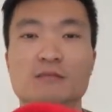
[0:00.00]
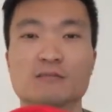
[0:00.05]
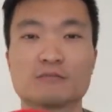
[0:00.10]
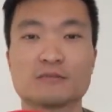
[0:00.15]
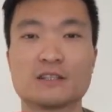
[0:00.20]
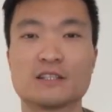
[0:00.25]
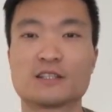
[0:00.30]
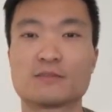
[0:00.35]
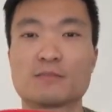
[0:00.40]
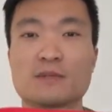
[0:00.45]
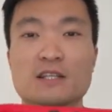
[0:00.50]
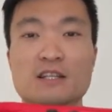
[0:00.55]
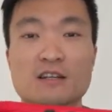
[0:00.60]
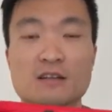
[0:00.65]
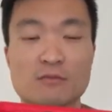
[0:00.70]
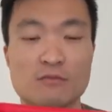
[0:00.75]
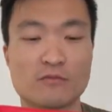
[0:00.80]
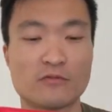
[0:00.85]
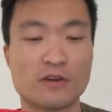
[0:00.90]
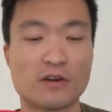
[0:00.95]
It's
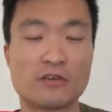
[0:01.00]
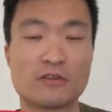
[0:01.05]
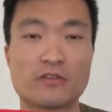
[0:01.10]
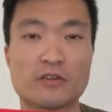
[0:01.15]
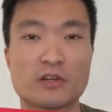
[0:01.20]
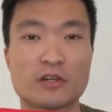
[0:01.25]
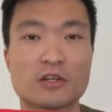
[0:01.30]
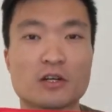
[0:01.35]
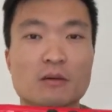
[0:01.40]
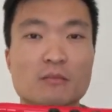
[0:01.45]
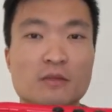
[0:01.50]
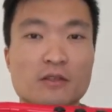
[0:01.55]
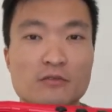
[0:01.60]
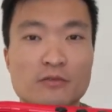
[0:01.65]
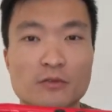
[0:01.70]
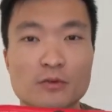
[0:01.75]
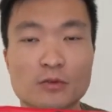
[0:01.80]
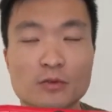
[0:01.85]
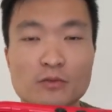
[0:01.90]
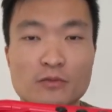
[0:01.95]
become very common
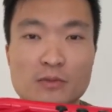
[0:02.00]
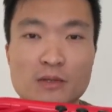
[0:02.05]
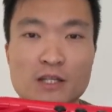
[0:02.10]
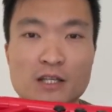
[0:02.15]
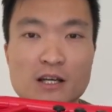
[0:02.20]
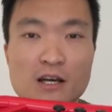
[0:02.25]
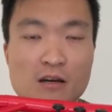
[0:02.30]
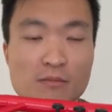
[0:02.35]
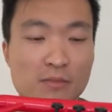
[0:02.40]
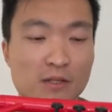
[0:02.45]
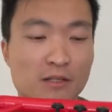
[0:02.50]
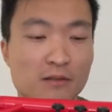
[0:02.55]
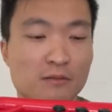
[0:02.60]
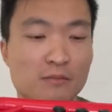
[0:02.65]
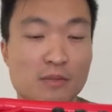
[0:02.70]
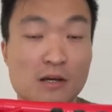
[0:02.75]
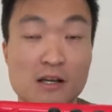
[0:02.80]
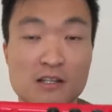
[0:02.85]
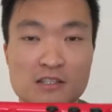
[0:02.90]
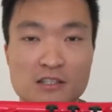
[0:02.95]
for the
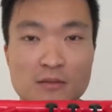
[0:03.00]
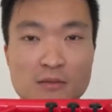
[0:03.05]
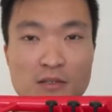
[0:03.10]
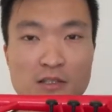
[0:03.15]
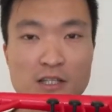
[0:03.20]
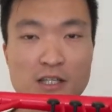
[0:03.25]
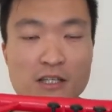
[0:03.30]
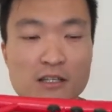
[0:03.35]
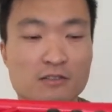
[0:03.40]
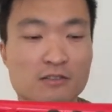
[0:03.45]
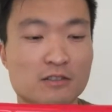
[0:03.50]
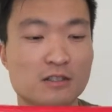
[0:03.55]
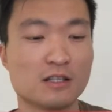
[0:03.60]
past couple of years.